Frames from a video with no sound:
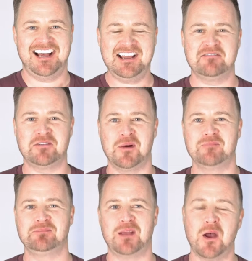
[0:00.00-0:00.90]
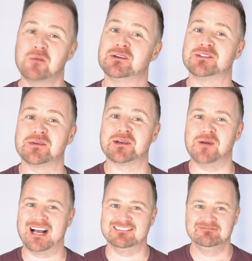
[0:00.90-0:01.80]
Hi everyone, I hope you're doing
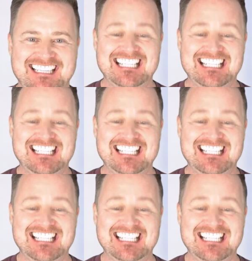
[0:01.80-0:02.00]
well.